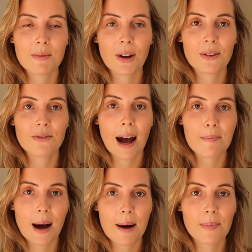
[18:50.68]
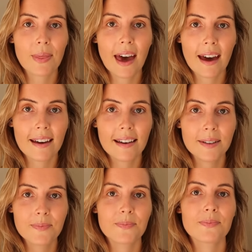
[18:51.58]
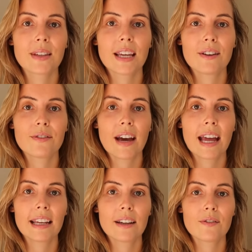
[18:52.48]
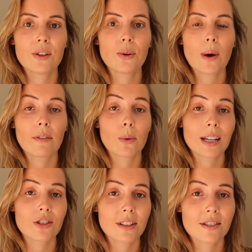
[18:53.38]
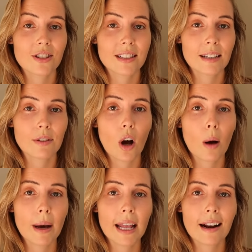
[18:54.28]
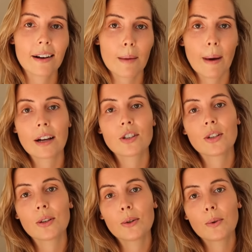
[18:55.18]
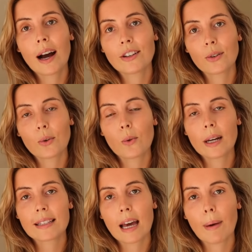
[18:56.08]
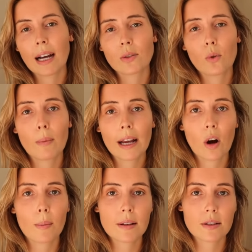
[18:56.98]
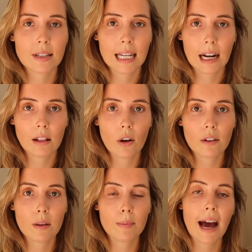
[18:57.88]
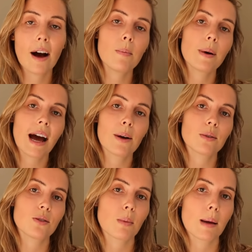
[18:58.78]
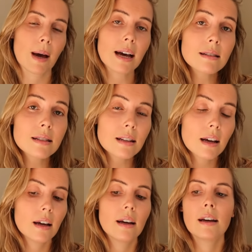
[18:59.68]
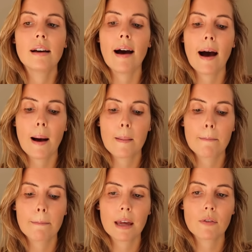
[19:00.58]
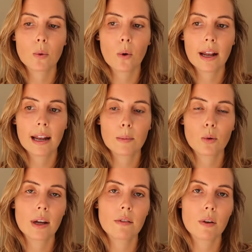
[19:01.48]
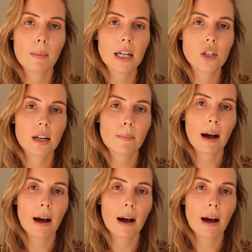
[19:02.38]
going to wrap up there. If any of you have questions, just leave a comment and I'll get back to you. I don't always get back to all my comments because I get a lot of them now, but I will do my best. Um, if you want any more information